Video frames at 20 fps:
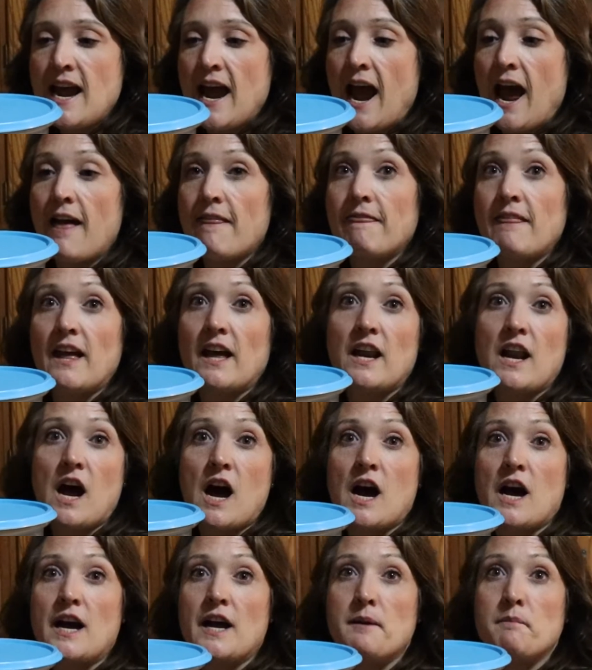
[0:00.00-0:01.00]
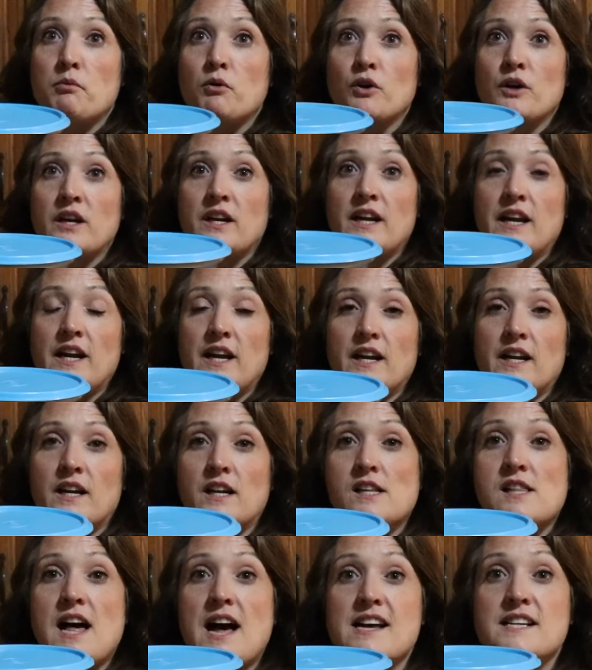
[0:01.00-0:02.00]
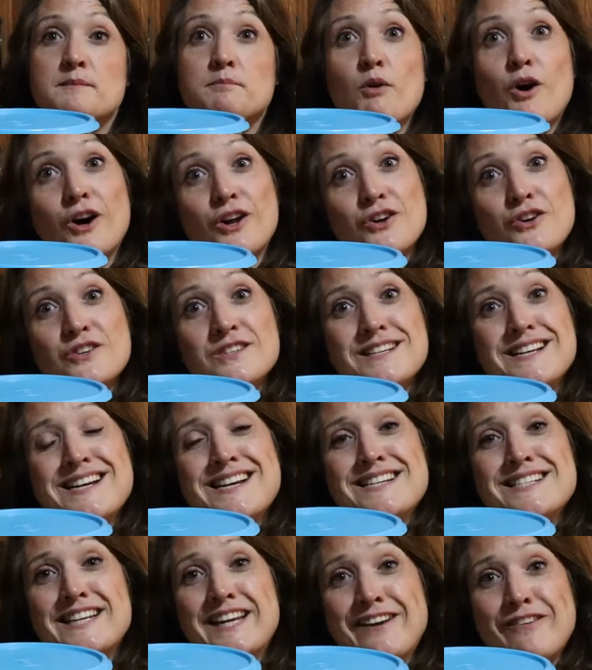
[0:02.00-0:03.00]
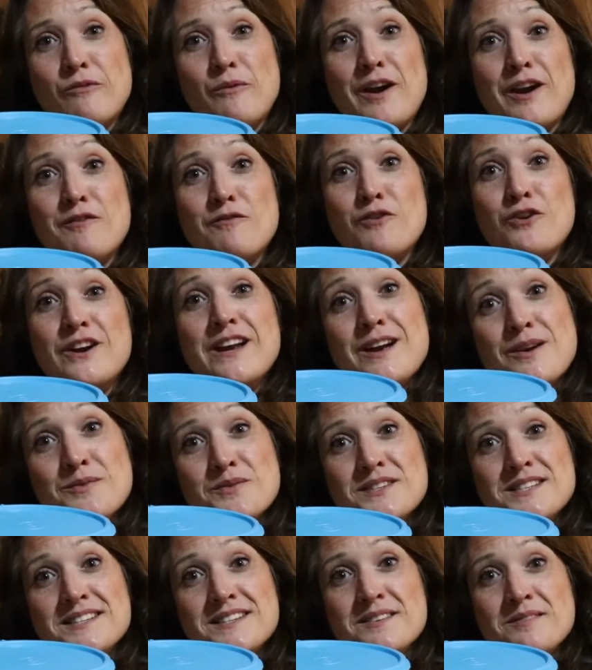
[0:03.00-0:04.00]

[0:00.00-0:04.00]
and then I put it in glass bottles to give away for gifts.